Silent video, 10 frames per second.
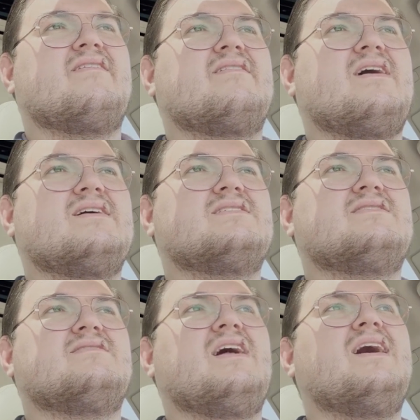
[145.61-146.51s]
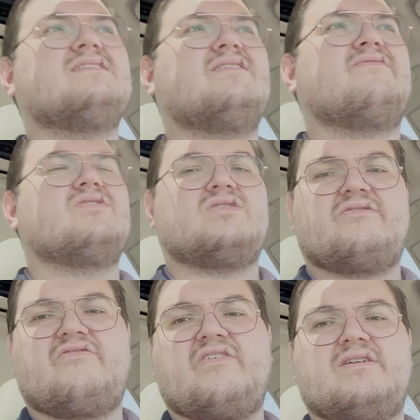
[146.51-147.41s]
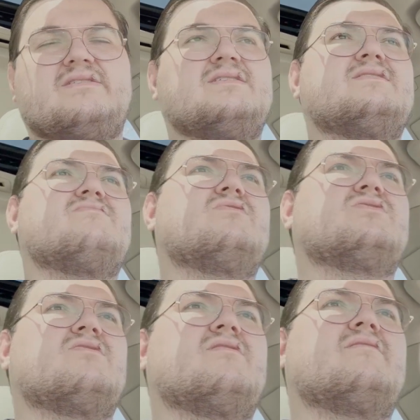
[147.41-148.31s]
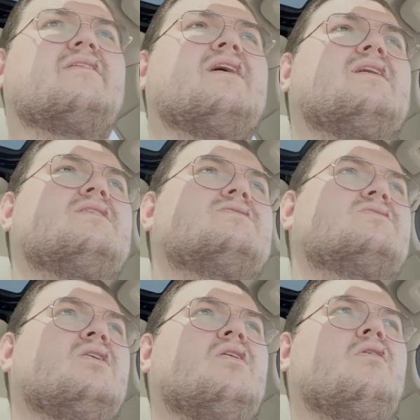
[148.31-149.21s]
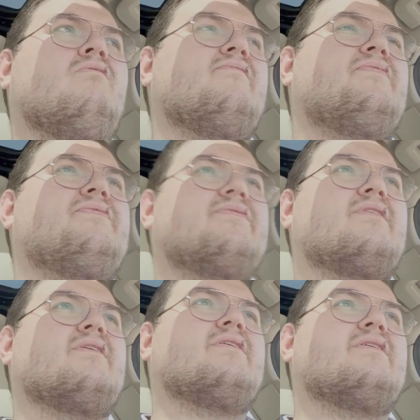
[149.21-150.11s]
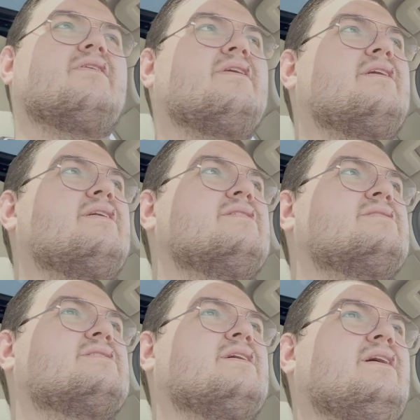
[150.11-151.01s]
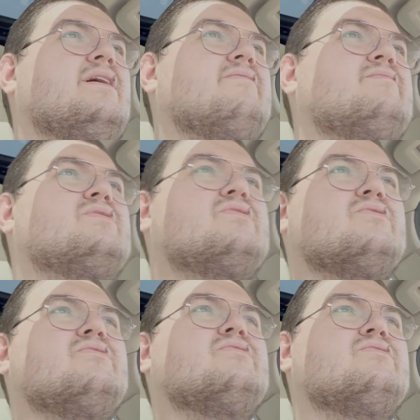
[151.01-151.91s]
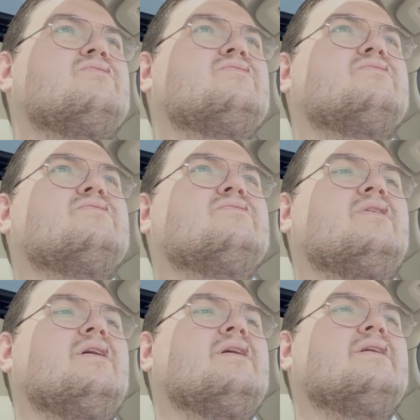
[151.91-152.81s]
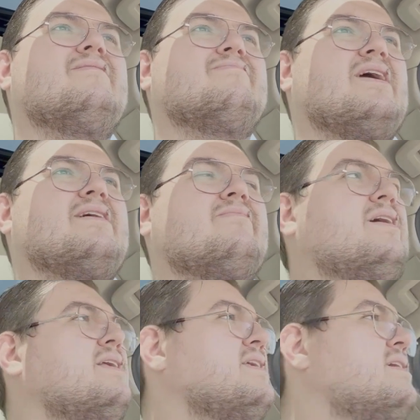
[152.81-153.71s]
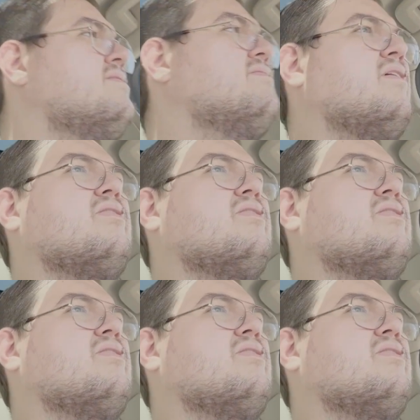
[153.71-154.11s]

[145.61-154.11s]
not non-sufficient funds return. So uh, it is time to make money with